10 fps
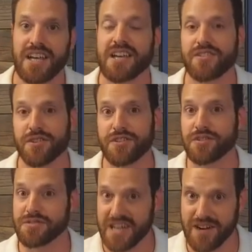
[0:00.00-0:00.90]
He's
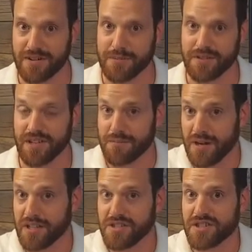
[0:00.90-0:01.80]
also terrible, and he
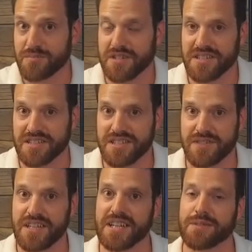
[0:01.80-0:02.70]
probably shouldn't be on
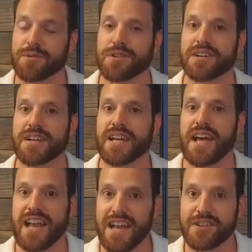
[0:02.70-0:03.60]
TV anymore
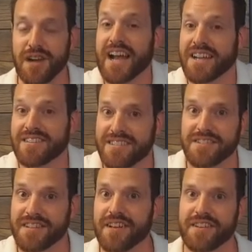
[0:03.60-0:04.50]
and I can
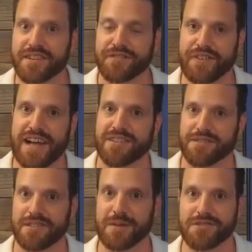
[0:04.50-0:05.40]
still tell that you're fat,
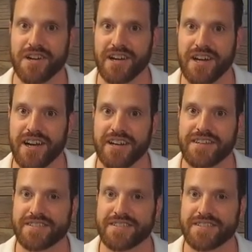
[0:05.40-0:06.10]
so stop trying to hide it.